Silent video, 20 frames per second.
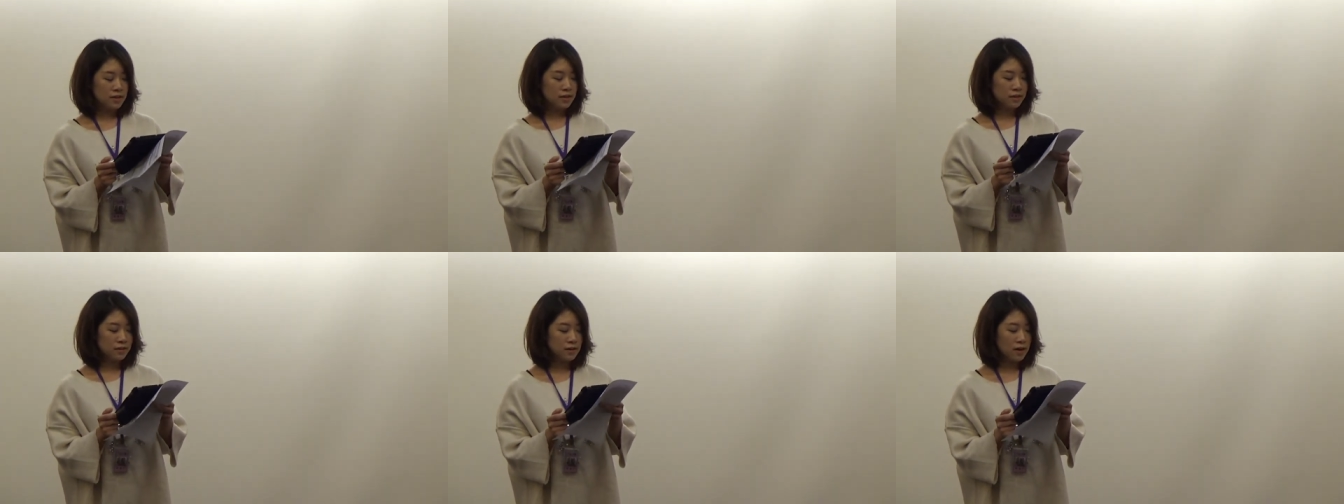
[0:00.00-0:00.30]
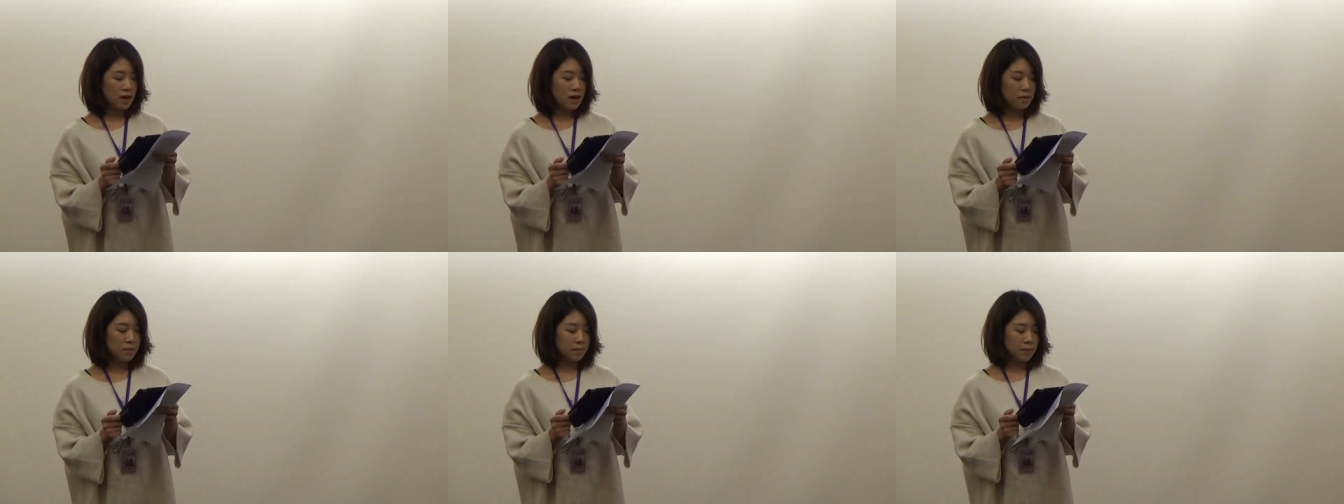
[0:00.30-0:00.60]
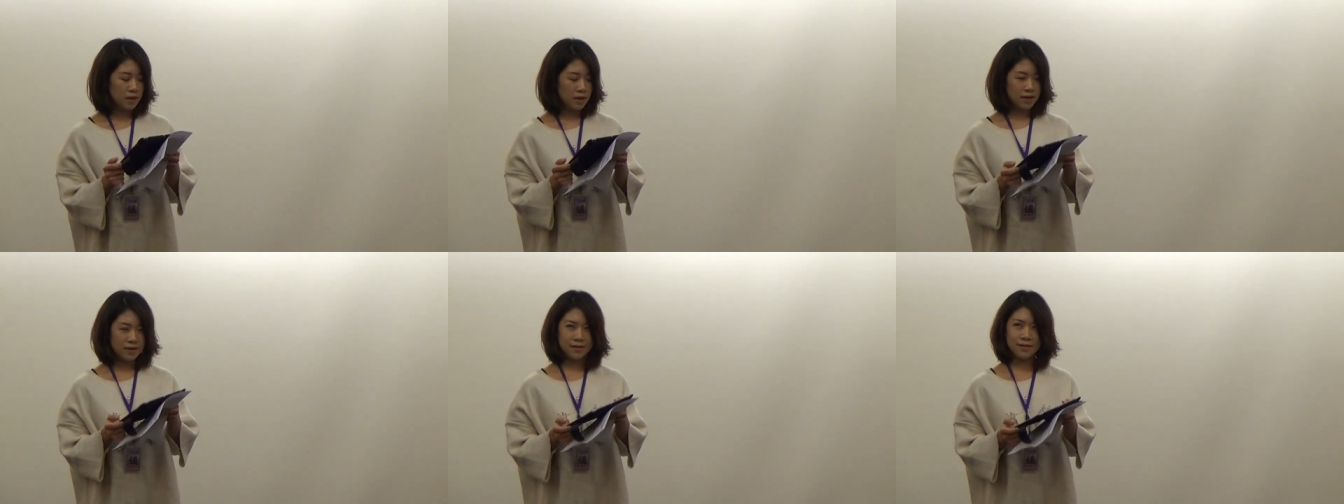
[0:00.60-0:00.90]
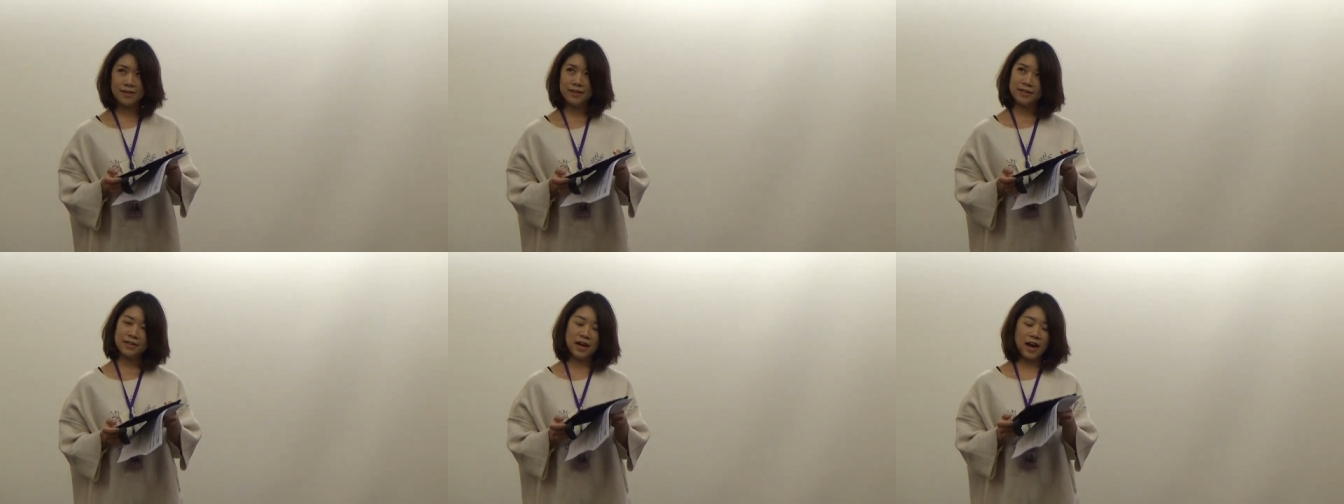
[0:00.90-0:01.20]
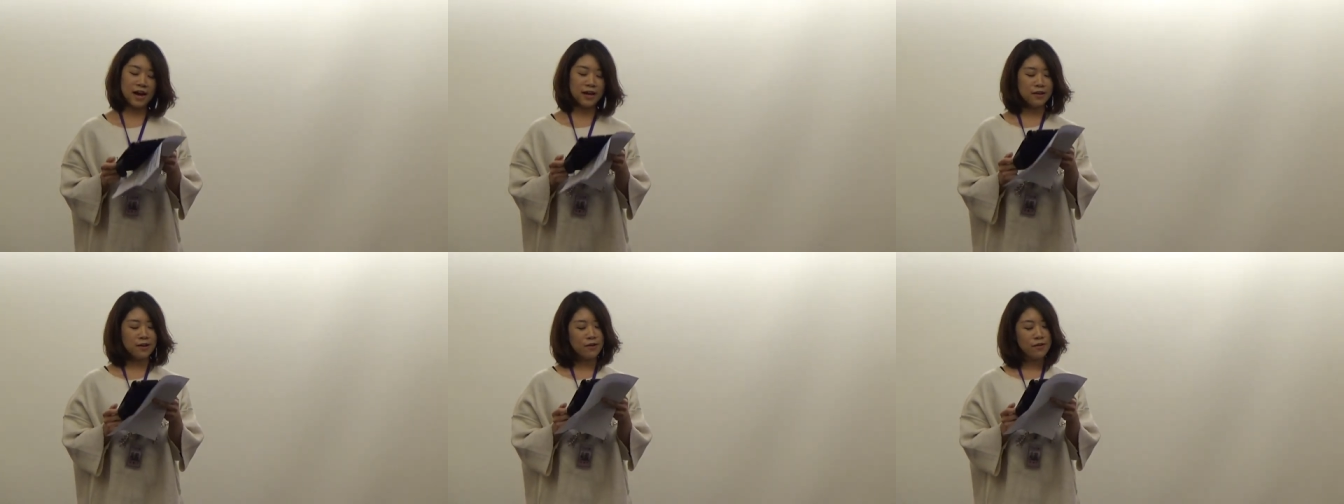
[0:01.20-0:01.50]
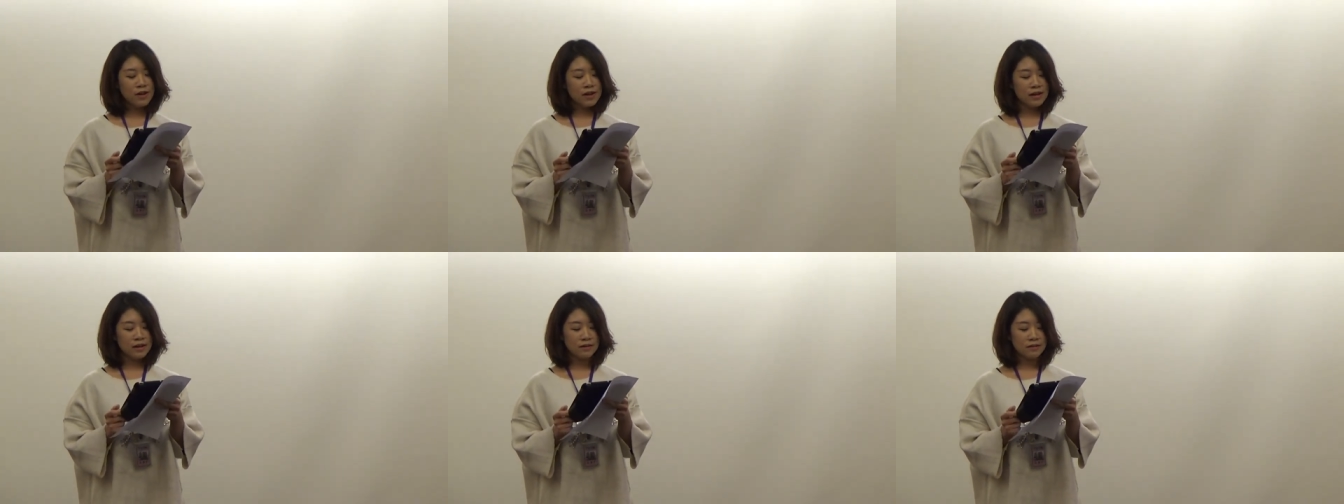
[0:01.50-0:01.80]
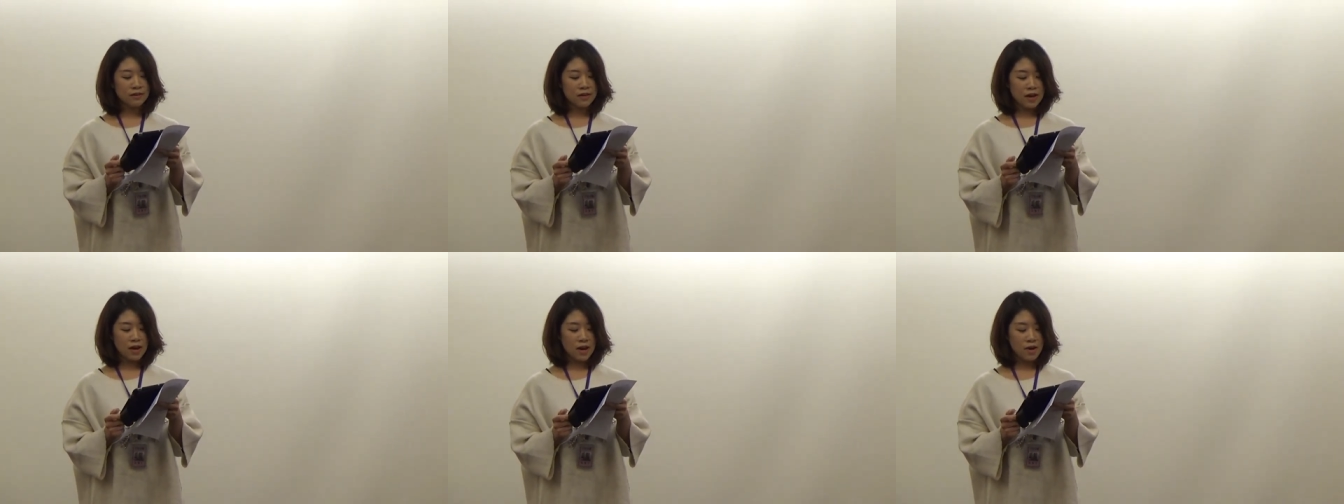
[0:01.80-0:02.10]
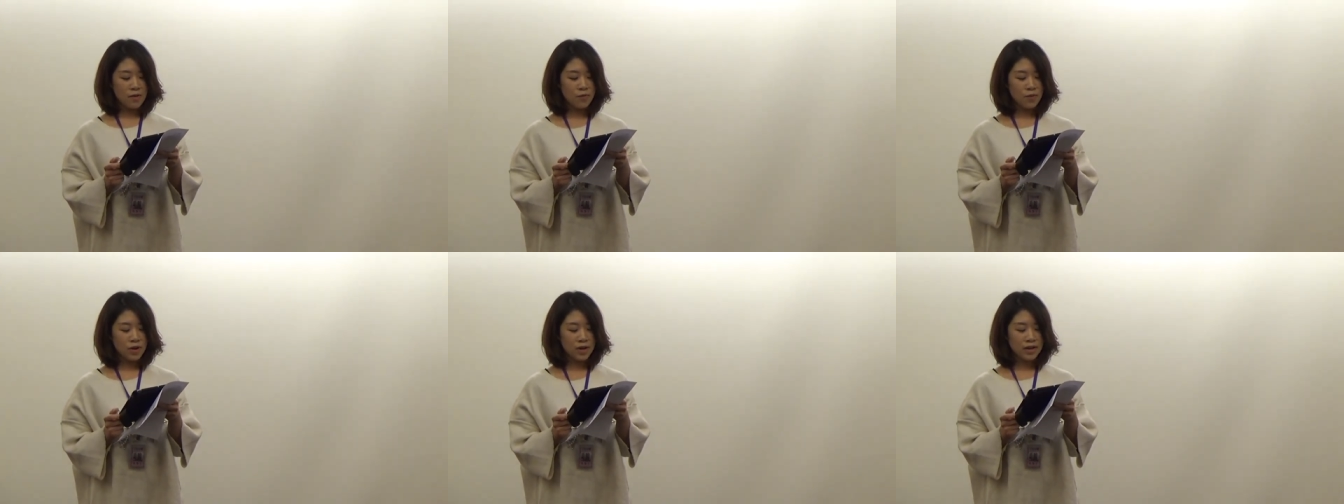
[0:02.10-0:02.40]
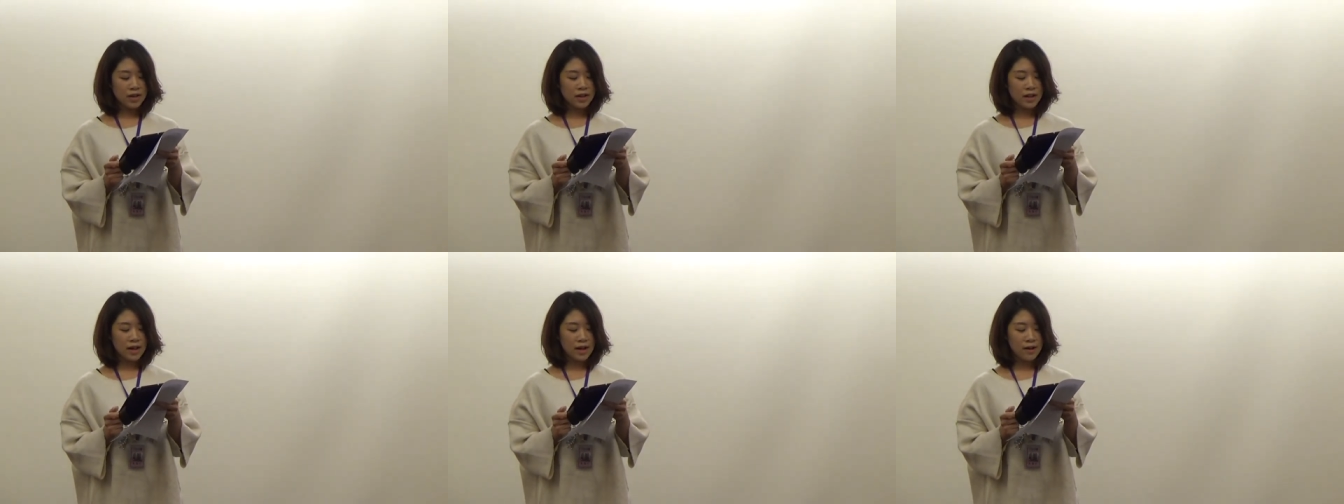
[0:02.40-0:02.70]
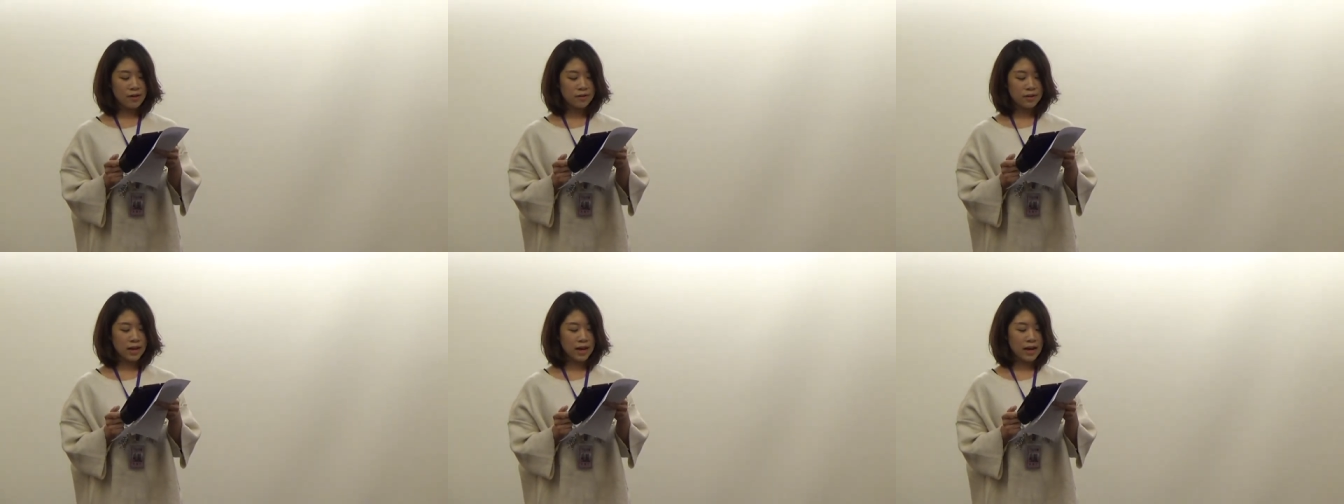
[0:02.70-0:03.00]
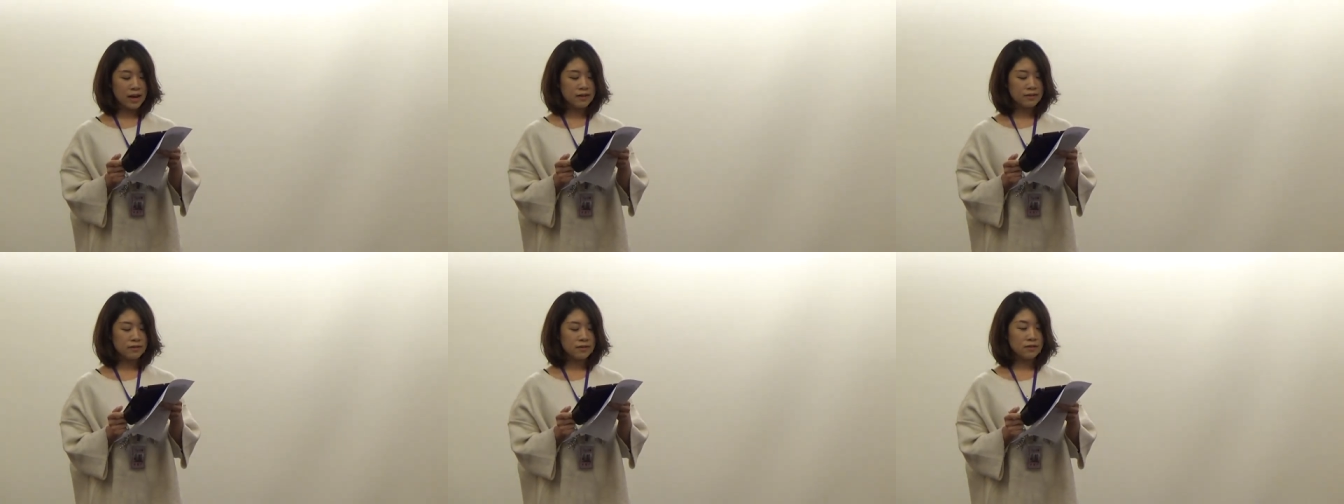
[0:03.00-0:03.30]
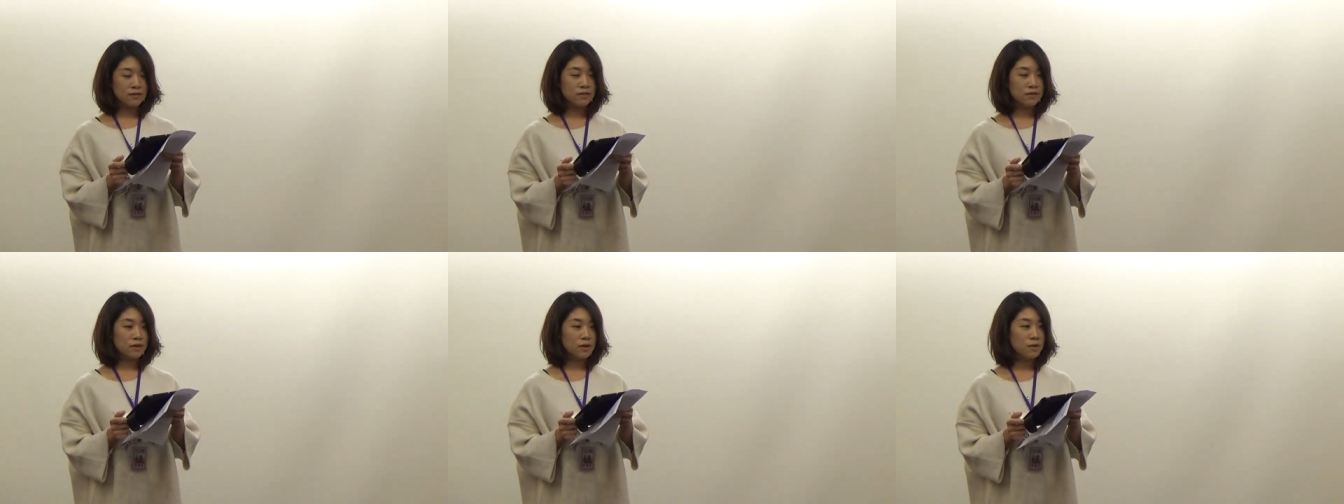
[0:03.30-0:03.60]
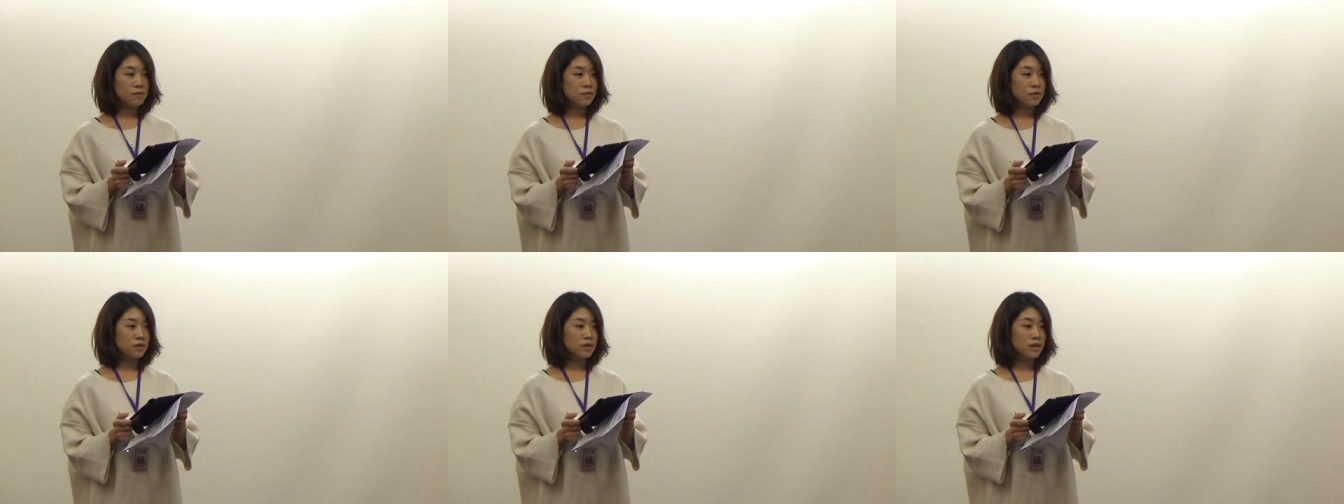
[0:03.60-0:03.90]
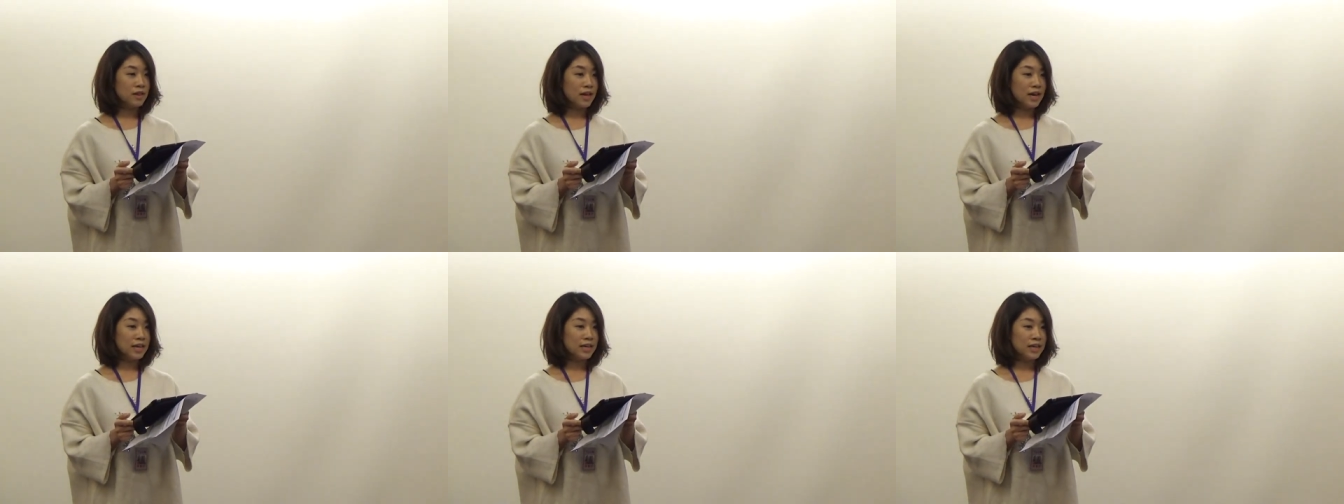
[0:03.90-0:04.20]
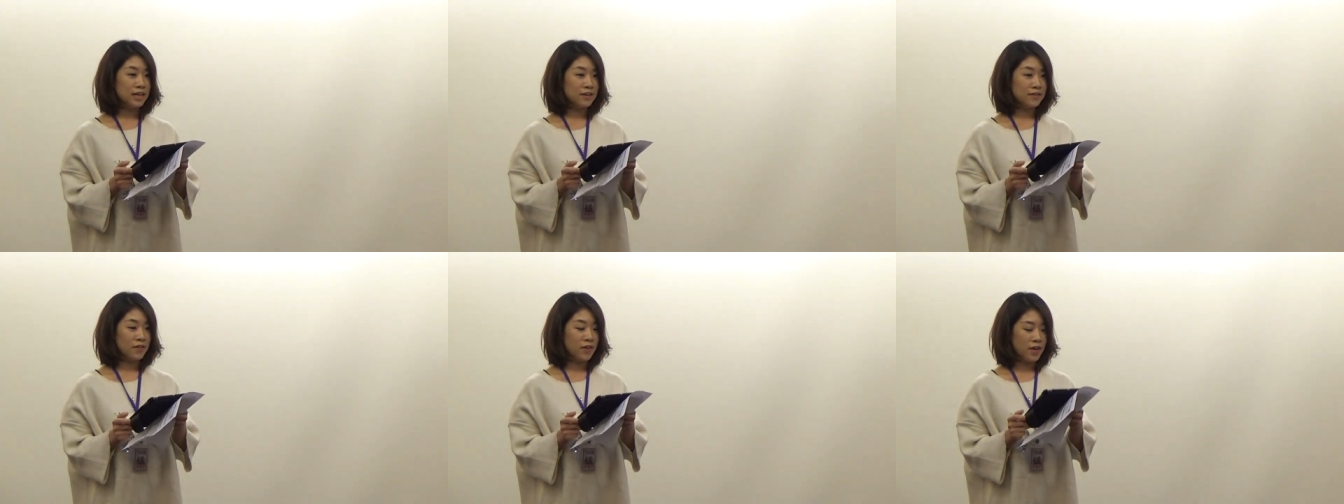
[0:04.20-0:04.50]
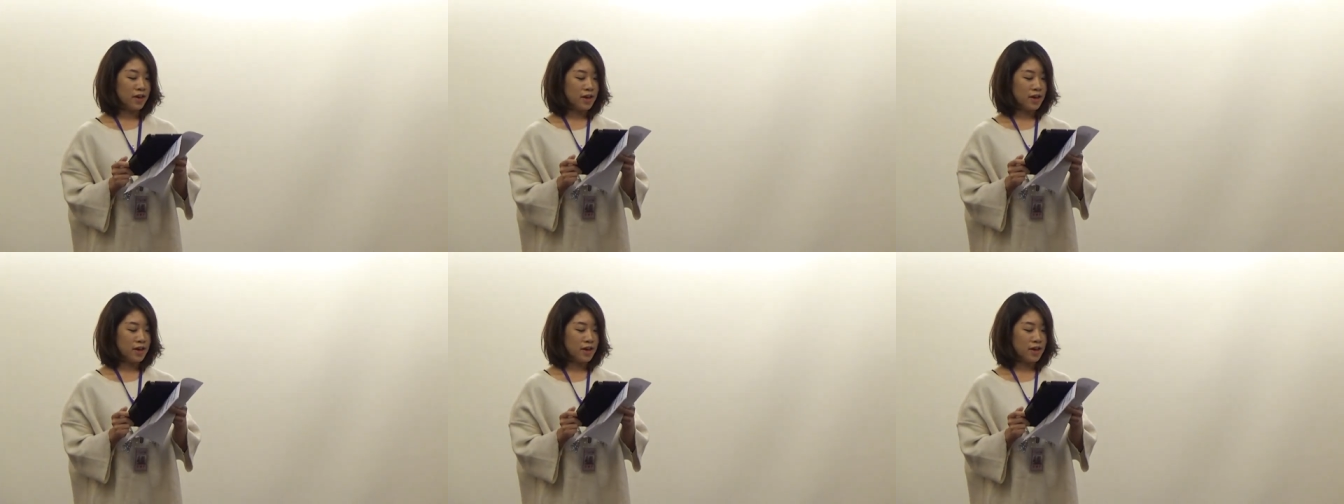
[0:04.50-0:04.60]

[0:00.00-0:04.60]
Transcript: The top, uh, the title is Every Cloud Has a Silver Lining.